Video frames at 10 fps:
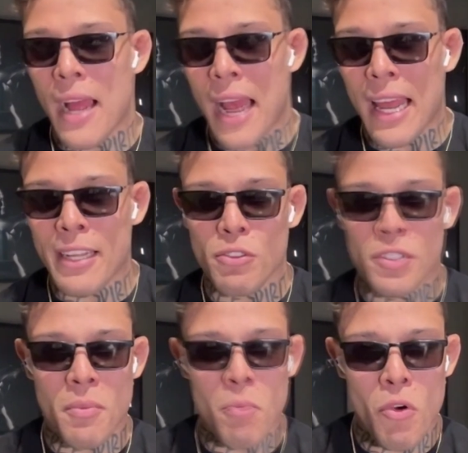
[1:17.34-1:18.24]
I like to
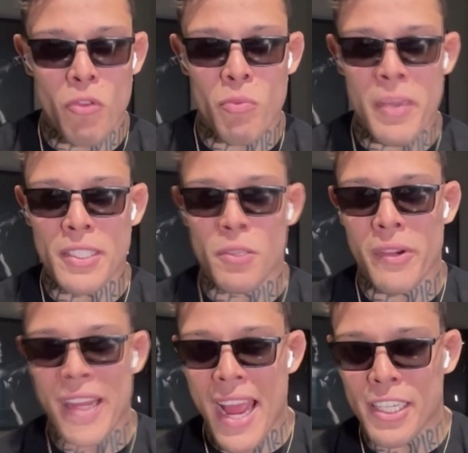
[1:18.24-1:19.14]
see movements,
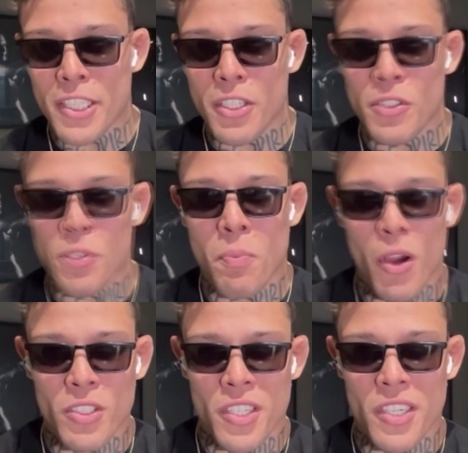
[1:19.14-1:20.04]
reactions,
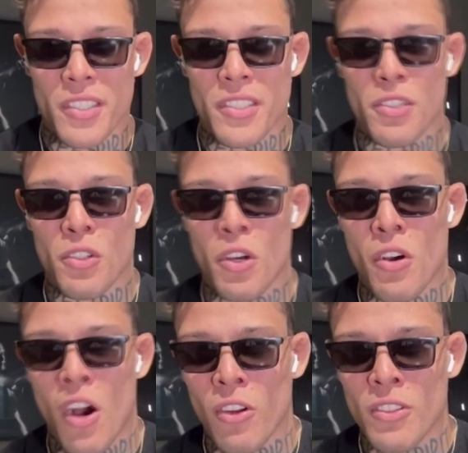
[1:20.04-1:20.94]
patterns.
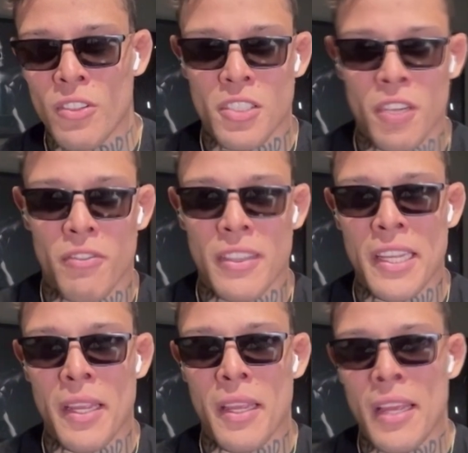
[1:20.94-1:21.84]
All this stuff. I
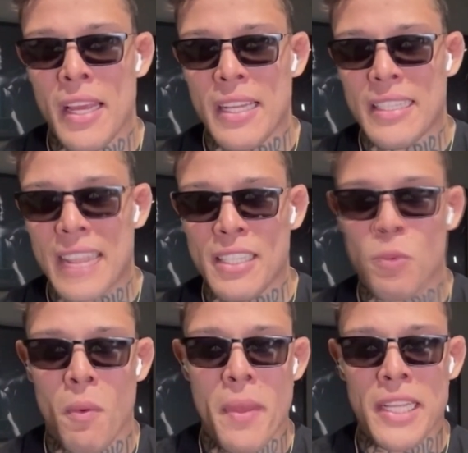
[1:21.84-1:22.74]
think that's
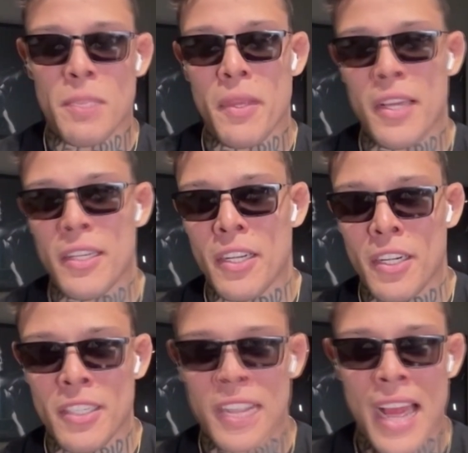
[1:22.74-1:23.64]
what makes me a
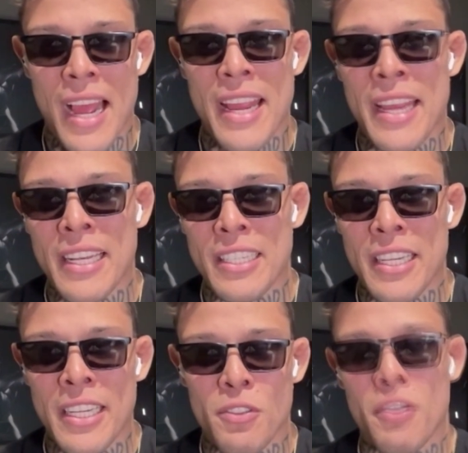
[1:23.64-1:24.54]
nerd guy
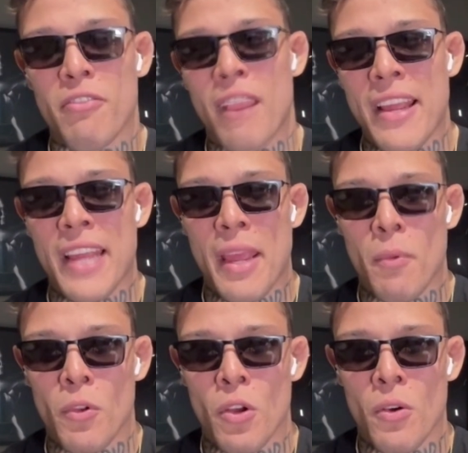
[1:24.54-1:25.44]
into the fight
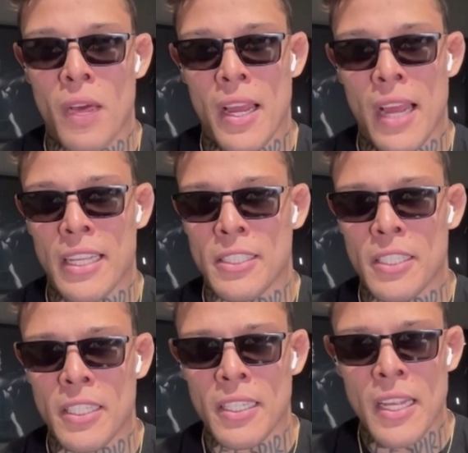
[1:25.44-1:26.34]
game. I
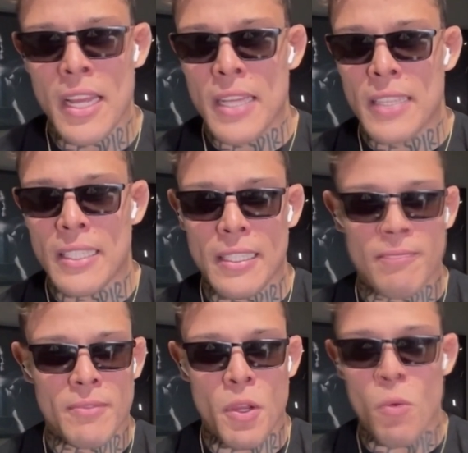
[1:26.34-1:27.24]
study
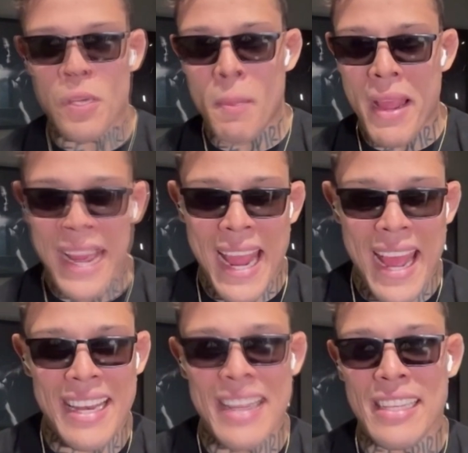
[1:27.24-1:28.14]
the
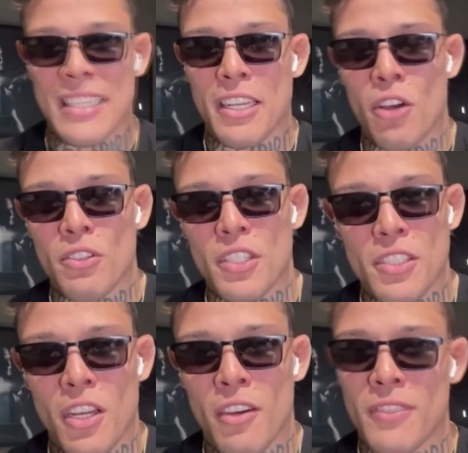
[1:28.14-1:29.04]
mechanics and all this
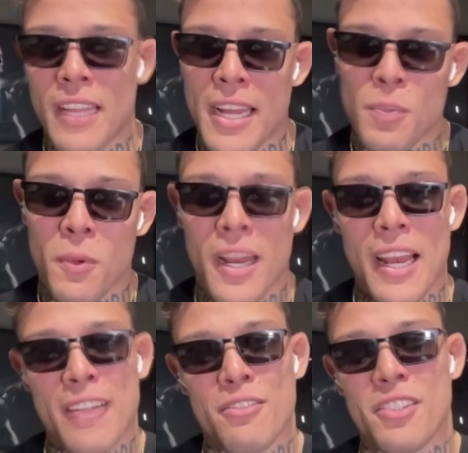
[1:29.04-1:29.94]
stuff. That's what I
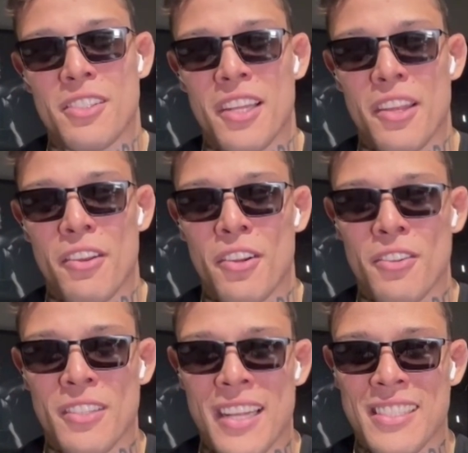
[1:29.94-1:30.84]
like to study.
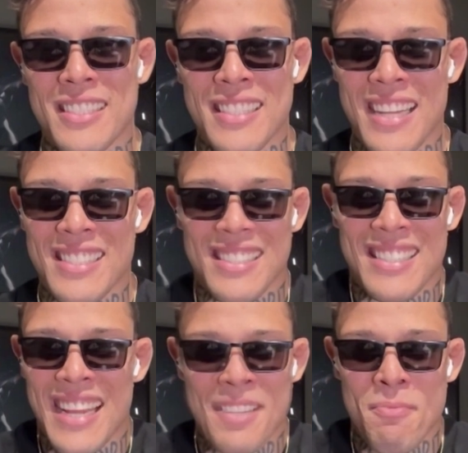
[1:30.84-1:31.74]

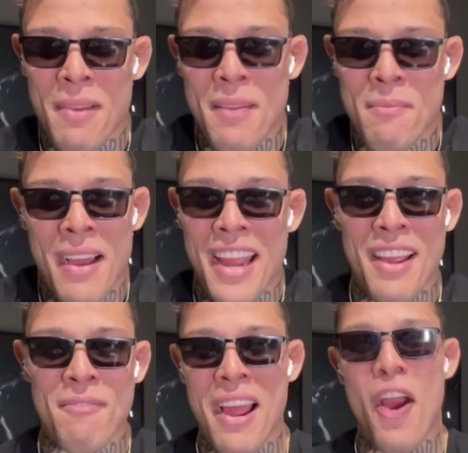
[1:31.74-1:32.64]
That's
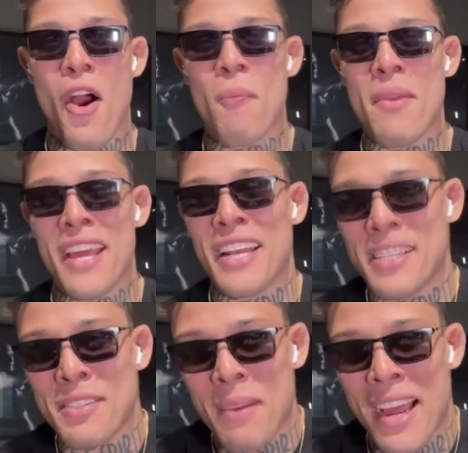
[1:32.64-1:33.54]
my hobby, and
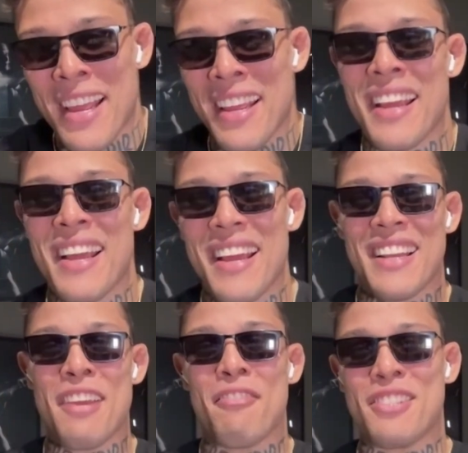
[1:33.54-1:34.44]
it's my
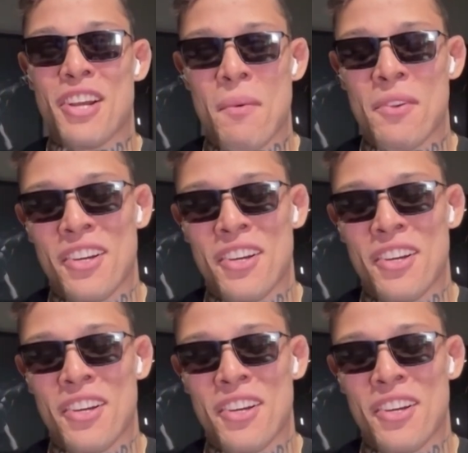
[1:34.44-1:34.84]
living job.